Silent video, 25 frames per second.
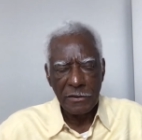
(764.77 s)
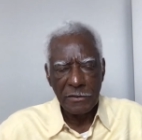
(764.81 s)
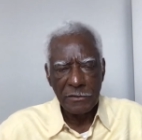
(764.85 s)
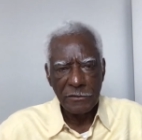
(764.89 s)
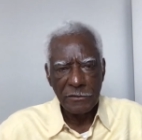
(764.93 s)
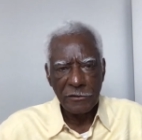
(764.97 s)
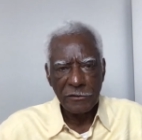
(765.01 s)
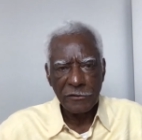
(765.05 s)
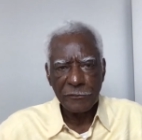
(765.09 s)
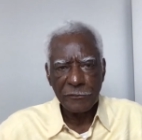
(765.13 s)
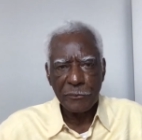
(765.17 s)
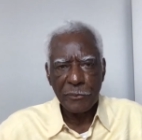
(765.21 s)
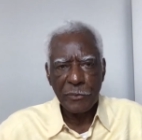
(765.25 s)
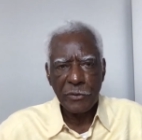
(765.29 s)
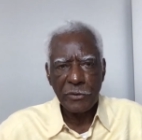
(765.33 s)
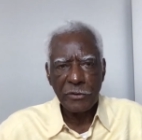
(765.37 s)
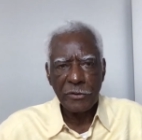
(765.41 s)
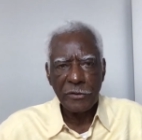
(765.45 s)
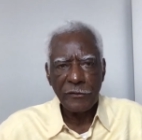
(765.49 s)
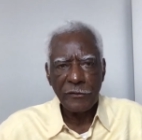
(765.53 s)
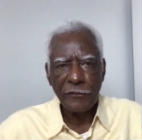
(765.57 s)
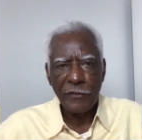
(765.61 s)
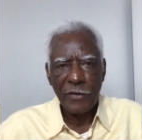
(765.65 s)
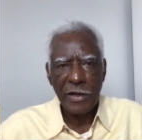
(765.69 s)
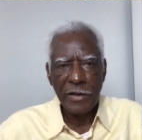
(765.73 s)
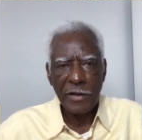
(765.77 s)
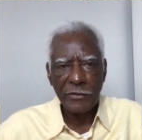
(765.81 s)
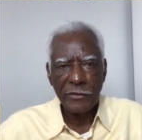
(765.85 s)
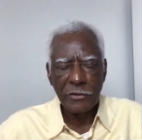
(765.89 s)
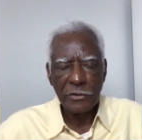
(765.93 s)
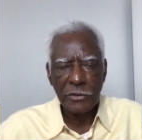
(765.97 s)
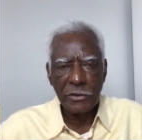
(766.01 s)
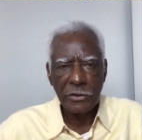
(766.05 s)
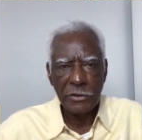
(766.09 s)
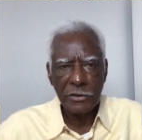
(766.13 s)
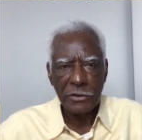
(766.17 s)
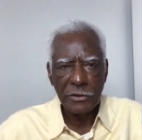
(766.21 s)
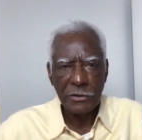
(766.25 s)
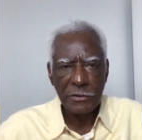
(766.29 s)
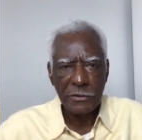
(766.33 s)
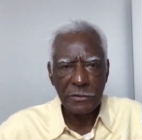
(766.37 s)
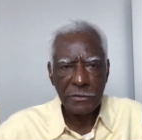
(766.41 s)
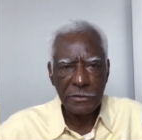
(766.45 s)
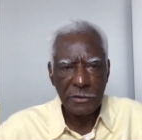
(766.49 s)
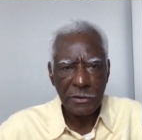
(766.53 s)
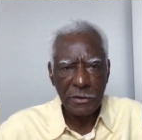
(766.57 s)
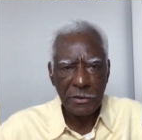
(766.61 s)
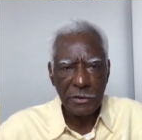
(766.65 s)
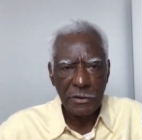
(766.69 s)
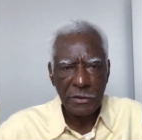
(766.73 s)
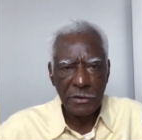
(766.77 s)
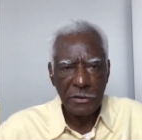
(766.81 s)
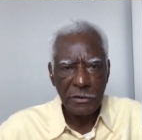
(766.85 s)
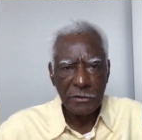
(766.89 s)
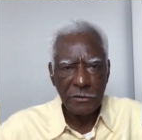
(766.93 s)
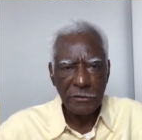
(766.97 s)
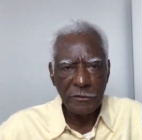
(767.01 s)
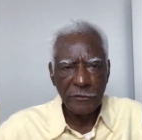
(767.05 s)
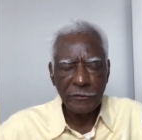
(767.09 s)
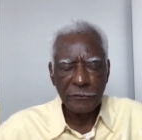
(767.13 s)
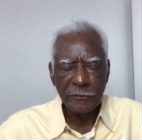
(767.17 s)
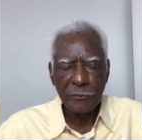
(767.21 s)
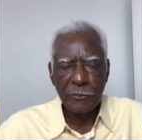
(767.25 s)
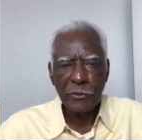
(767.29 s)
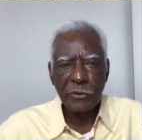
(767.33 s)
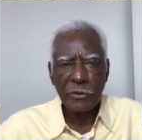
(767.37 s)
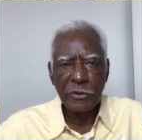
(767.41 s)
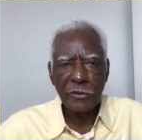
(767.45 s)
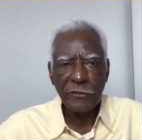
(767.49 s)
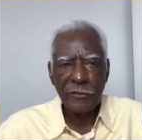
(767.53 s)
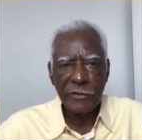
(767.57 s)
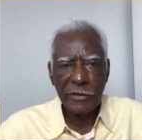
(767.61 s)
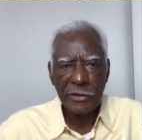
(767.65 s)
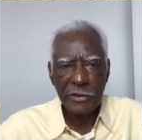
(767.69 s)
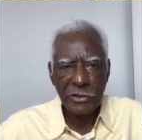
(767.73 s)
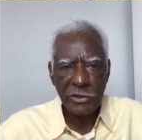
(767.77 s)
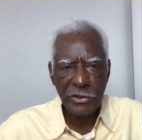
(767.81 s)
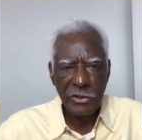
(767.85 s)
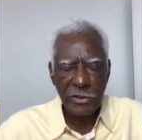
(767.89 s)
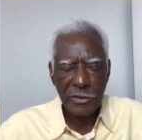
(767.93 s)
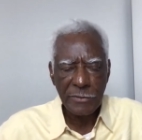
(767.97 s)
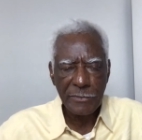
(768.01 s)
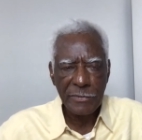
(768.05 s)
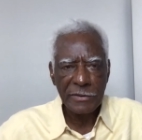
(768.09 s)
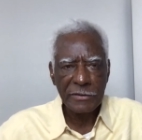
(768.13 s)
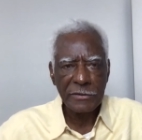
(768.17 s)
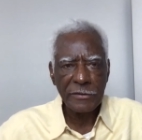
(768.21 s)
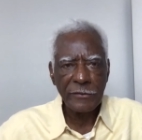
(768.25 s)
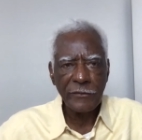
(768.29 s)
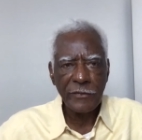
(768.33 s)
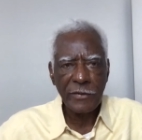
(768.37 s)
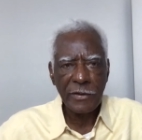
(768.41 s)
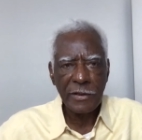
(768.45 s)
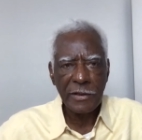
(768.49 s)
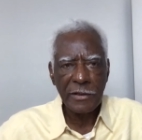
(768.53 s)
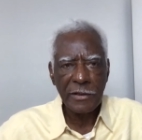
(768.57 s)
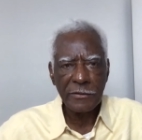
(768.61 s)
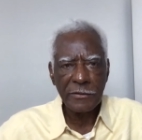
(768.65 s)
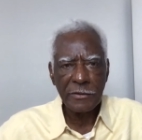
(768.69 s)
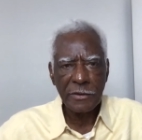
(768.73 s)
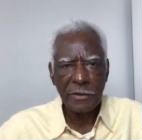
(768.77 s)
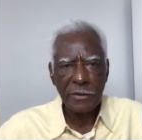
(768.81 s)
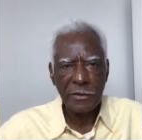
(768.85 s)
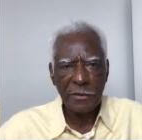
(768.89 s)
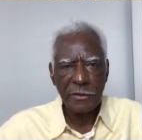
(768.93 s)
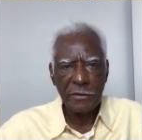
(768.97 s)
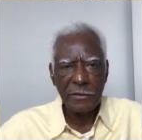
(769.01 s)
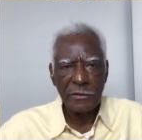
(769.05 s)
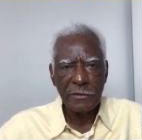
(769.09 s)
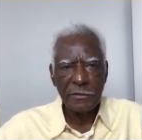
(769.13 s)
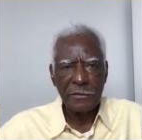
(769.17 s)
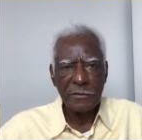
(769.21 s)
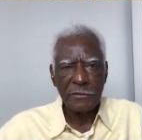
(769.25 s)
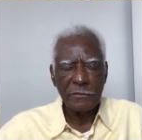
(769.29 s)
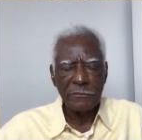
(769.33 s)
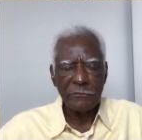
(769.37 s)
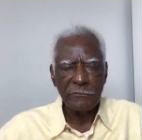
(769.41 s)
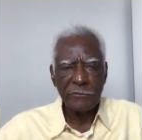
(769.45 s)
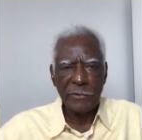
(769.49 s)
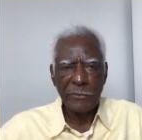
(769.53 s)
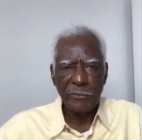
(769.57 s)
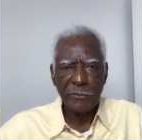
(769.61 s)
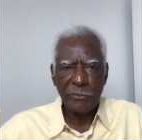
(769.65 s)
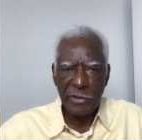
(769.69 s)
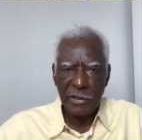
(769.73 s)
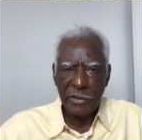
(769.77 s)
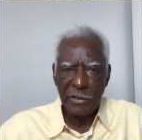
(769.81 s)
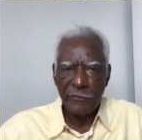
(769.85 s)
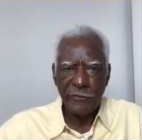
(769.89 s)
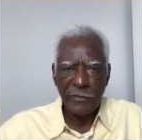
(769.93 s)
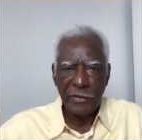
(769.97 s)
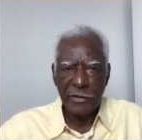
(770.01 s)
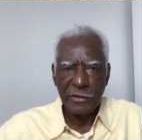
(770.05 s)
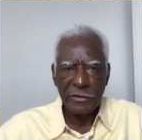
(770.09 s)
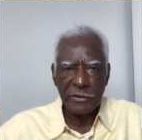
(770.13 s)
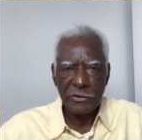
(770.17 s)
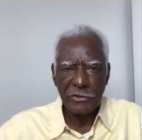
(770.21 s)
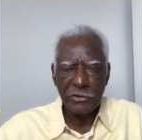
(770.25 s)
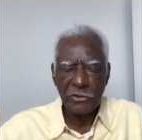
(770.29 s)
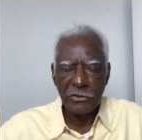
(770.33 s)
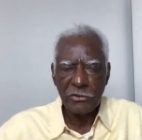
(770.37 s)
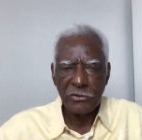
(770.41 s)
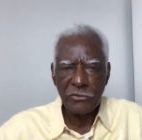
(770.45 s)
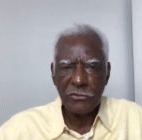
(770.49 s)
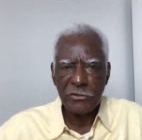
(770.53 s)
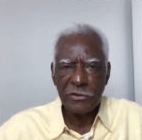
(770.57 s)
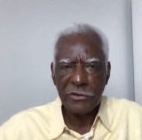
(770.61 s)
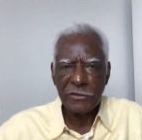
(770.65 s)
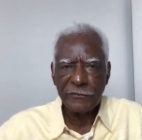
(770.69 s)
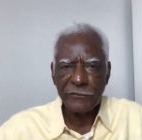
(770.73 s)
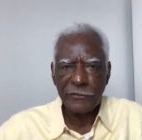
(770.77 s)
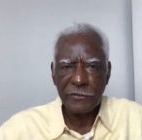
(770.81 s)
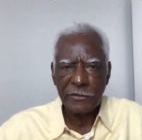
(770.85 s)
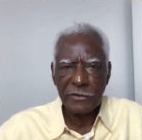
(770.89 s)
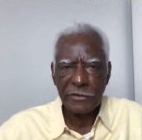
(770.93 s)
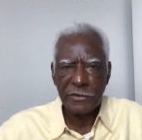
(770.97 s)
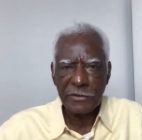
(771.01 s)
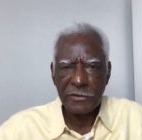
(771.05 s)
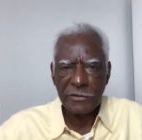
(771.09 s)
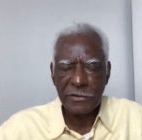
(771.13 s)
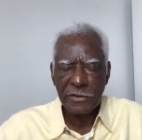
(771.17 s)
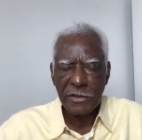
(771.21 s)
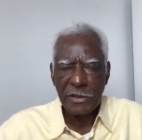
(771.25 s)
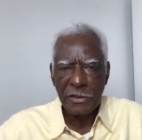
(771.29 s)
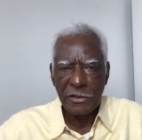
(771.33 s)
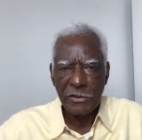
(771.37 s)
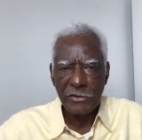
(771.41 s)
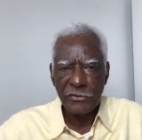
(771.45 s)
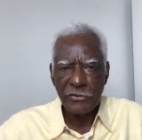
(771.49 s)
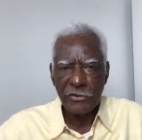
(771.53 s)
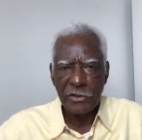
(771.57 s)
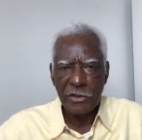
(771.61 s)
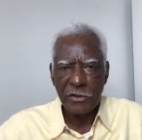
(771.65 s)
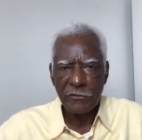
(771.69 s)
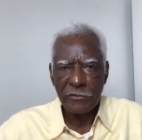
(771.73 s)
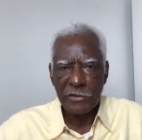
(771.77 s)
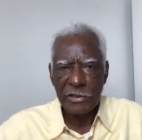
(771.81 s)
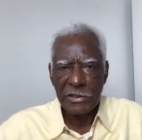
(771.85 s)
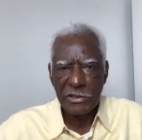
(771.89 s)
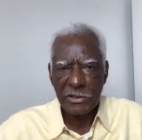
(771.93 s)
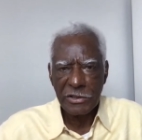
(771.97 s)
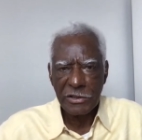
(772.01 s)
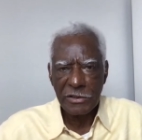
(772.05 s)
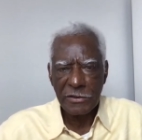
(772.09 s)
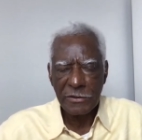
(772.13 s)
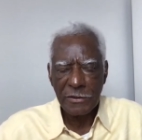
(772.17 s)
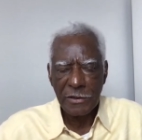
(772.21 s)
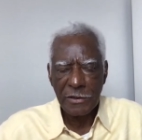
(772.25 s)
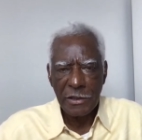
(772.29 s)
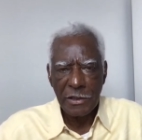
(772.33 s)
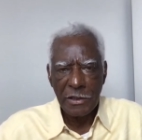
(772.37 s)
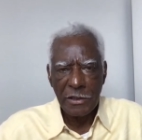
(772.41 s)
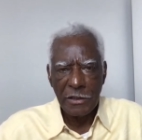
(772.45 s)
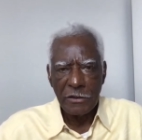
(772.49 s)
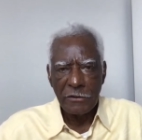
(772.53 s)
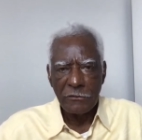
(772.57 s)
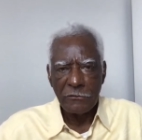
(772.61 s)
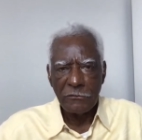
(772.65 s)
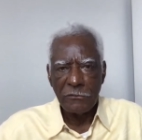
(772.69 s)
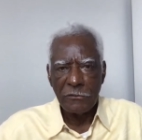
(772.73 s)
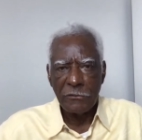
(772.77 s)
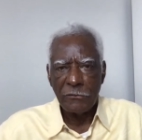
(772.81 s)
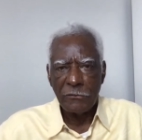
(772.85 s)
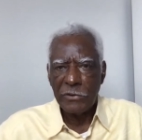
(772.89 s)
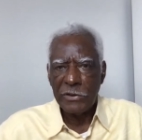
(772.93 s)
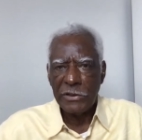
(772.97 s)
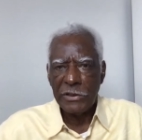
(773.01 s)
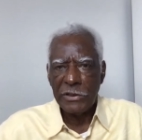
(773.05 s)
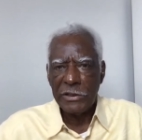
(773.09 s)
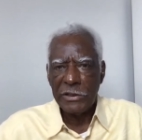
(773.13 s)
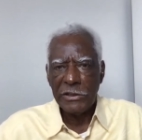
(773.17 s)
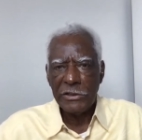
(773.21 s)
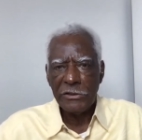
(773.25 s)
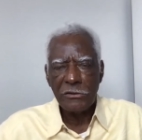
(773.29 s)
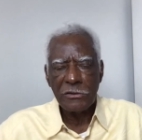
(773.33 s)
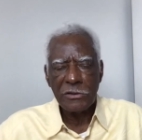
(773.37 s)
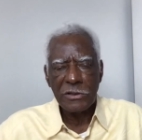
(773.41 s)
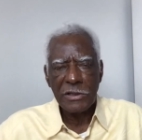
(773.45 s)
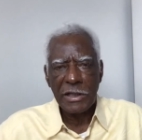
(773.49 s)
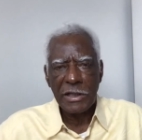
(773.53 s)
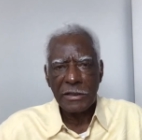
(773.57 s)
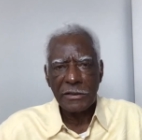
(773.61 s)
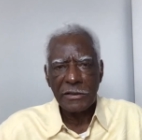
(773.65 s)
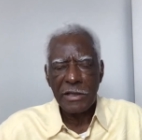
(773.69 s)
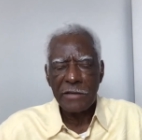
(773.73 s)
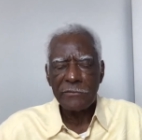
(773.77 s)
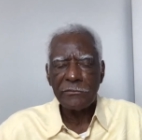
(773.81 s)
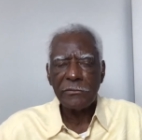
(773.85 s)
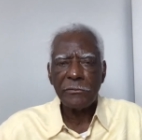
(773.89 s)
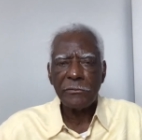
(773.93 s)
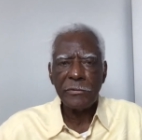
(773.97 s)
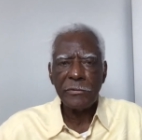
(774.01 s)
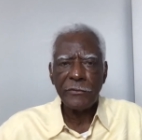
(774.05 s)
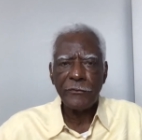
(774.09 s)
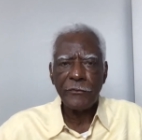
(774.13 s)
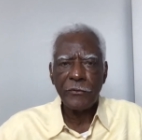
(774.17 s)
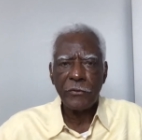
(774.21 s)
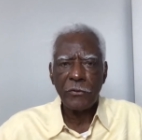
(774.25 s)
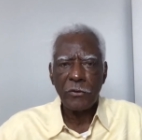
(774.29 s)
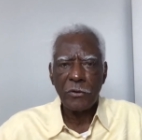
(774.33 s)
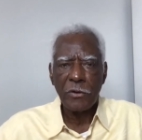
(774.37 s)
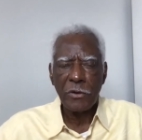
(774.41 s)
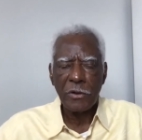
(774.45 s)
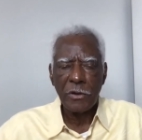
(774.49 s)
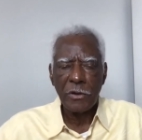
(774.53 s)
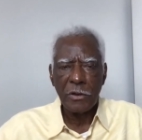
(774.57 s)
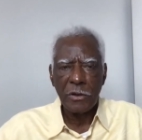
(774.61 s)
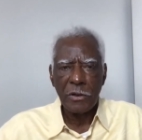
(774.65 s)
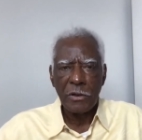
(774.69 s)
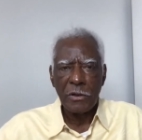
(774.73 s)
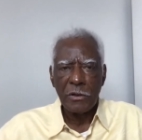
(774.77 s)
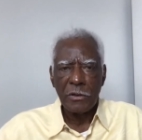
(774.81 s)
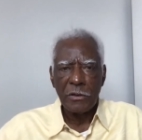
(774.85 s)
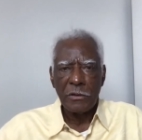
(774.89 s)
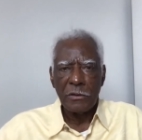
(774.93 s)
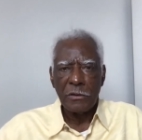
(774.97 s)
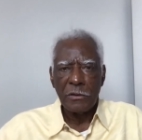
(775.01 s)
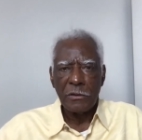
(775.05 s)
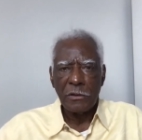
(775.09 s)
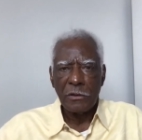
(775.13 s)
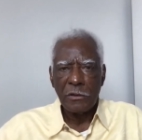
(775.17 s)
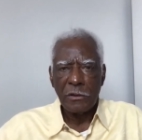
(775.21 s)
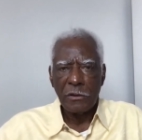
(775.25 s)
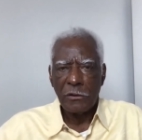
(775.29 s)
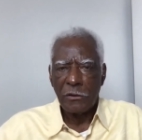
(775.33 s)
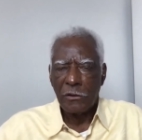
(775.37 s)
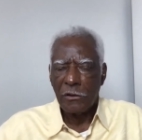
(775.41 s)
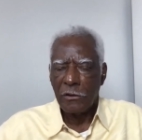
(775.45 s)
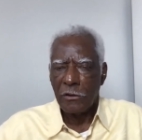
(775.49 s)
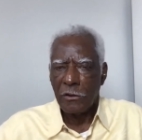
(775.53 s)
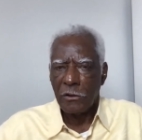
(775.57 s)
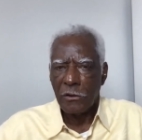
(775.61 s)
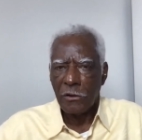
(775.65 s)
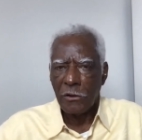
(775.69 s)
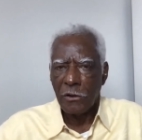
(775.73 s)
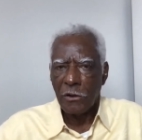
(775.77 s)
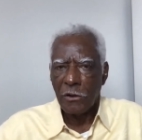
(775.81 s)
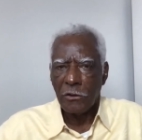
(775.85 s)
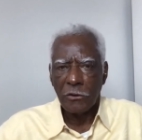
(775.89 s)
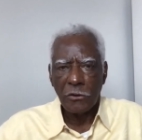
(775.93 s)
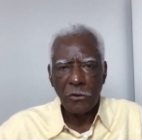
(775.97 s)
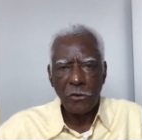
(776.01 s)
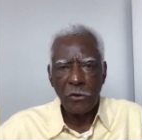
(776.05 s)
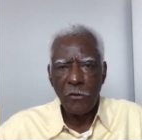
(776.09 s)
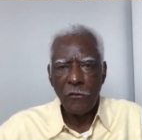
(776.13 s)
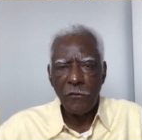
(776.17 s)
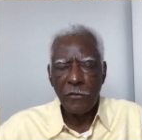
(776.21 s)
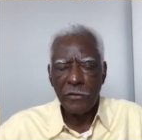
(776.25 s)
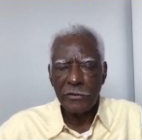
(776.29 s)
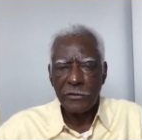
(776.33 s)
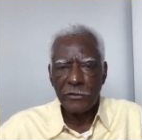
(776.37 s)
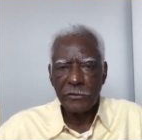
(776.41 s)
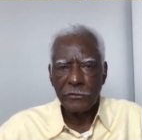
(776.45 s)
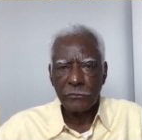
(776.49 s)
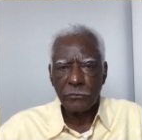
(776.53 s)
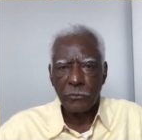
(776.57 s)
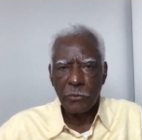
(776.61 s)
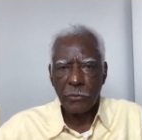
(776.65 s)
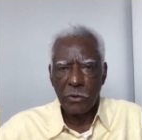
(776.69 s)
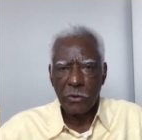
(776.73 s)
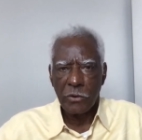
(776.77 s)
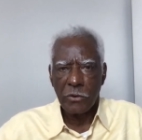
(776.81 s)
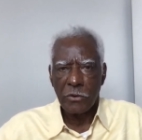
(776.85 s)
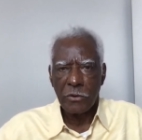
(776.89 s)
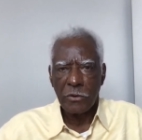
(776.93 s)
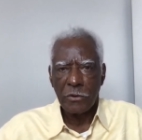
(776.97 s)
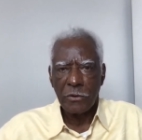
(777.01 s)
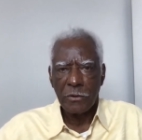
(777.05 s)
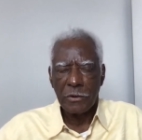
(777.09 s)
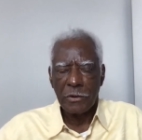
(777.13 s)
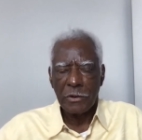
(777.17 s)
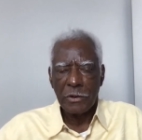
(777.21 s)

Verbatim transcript: the spirit of fatherhood, the spirit of leadership as a father, we pray, Father, that you do this for this generation. We need you like never before, all over this world.